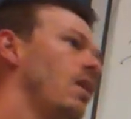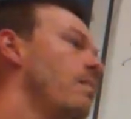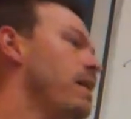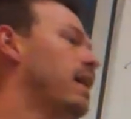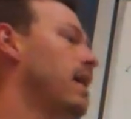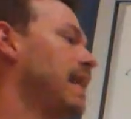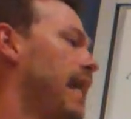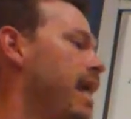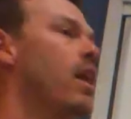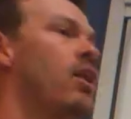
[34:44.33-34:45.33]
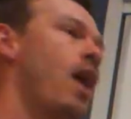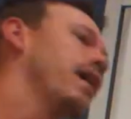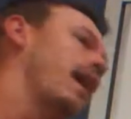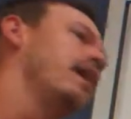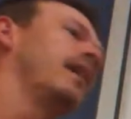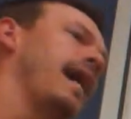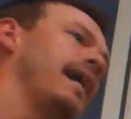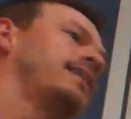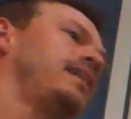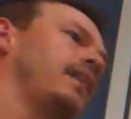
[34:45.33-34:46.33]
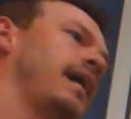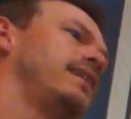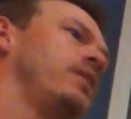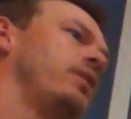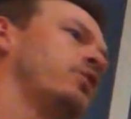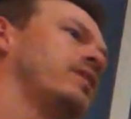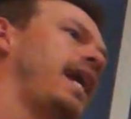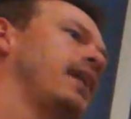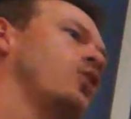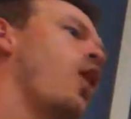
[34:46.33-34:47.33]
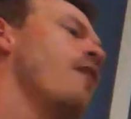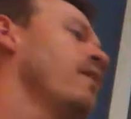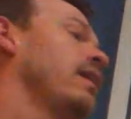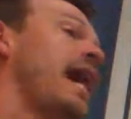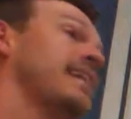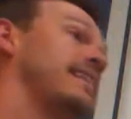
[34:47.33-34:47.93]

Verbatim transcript: because in no, I, I, I see I see what you're saying. So on the last